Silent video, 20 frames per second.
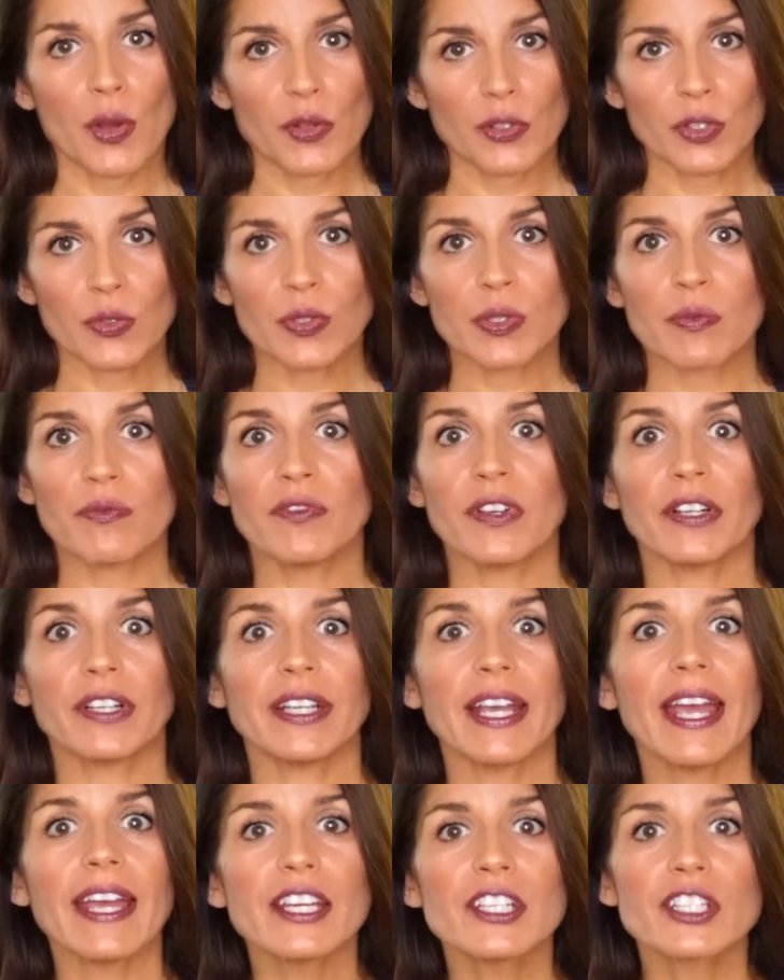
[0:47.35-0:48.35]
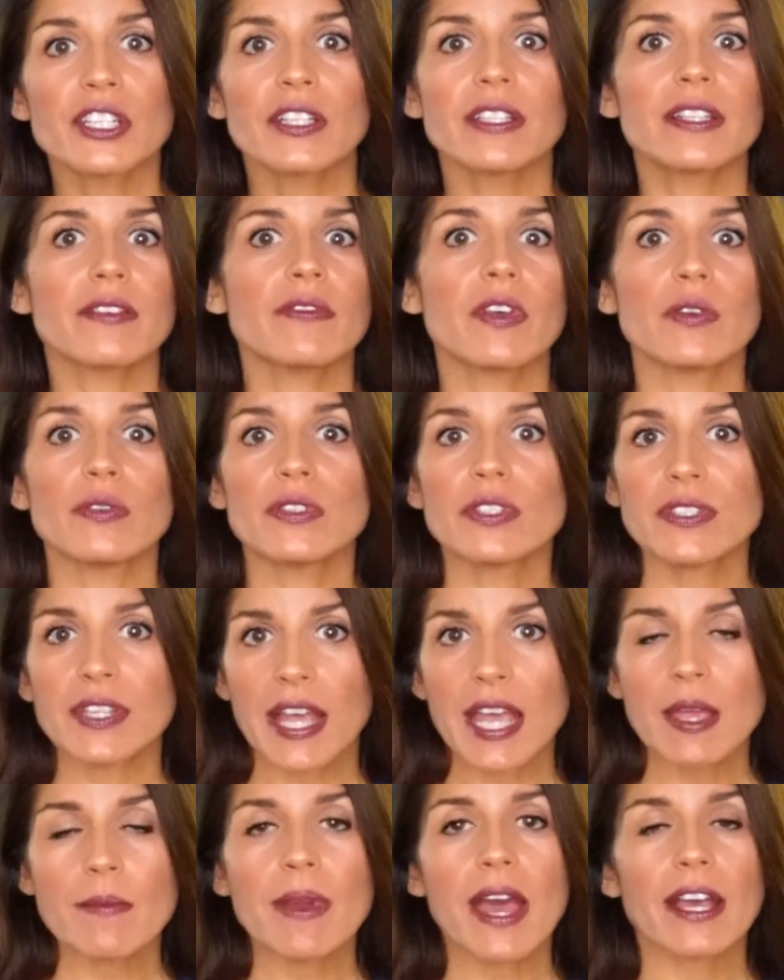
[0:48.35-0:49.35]
do some variations of those
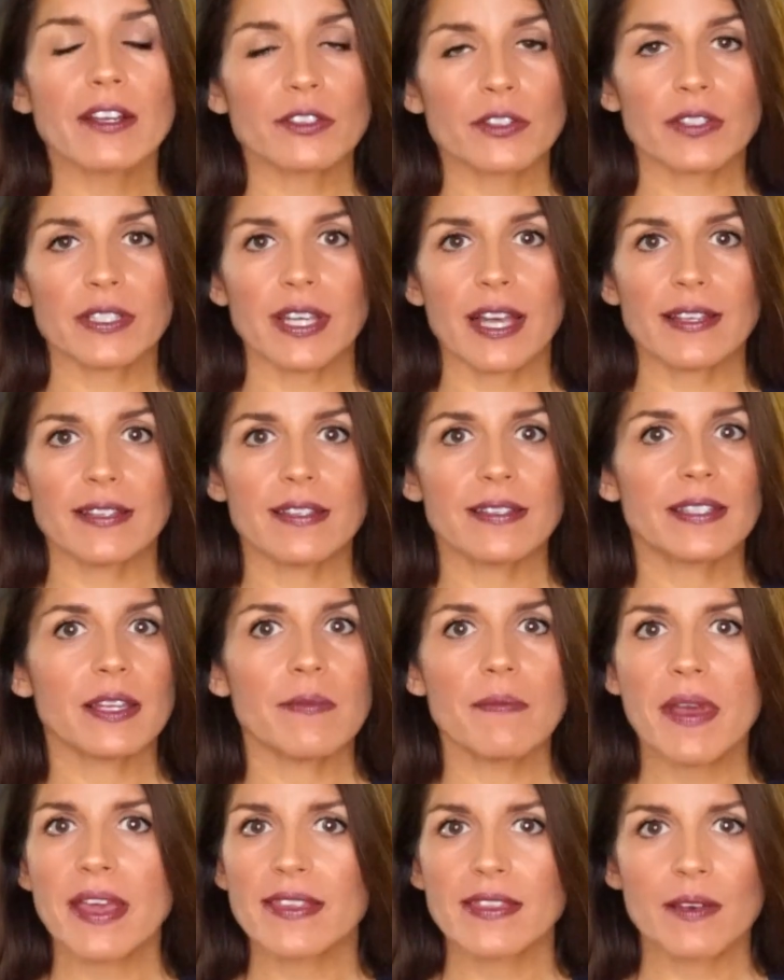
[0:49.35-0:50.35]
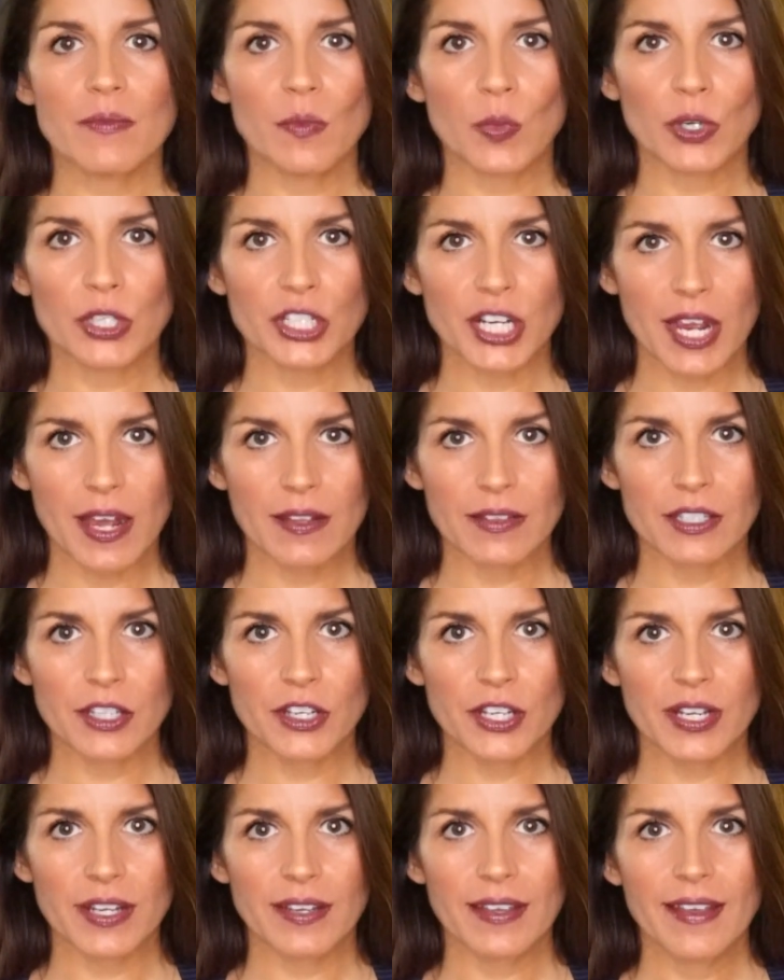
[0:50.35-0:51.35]
same exercises to make them more
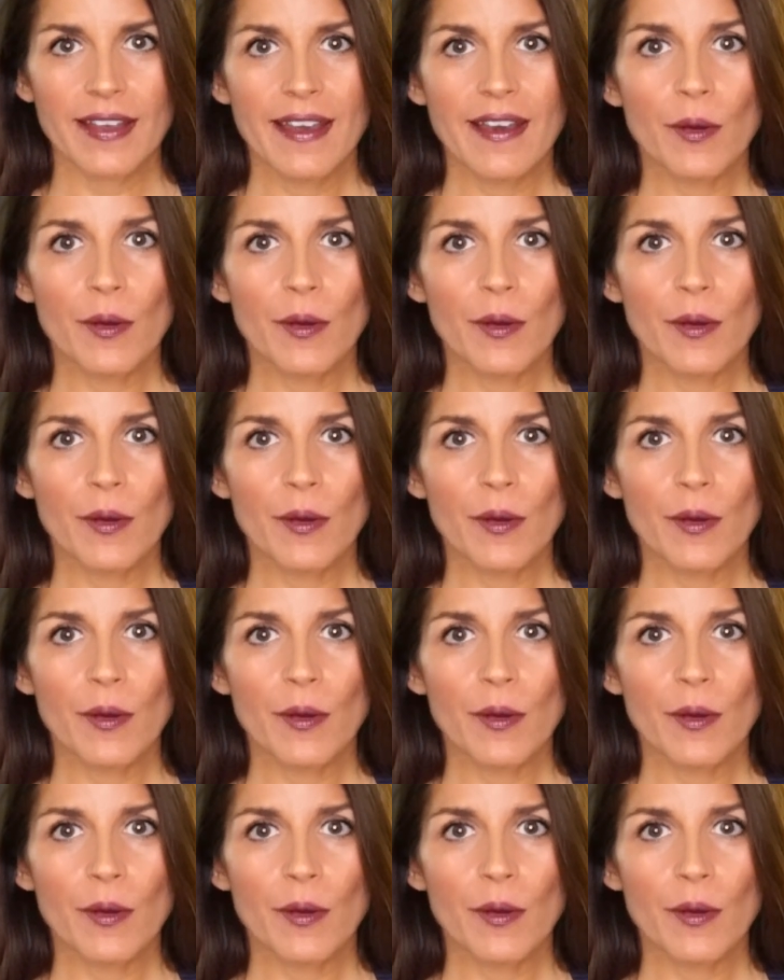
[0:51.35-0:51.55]
challenging,